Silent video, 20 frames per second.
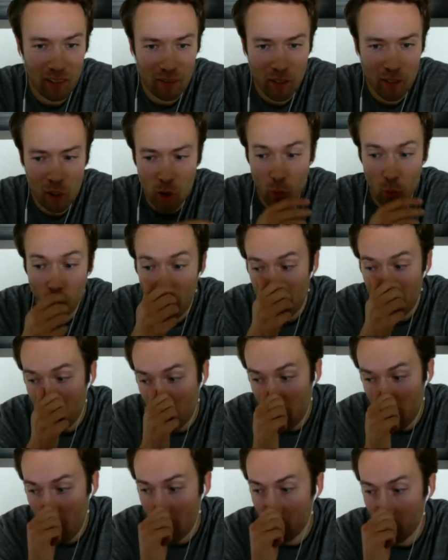So whether or
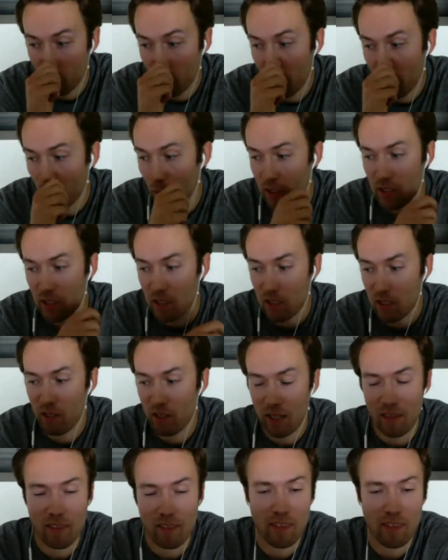not Ruby on Rails is even a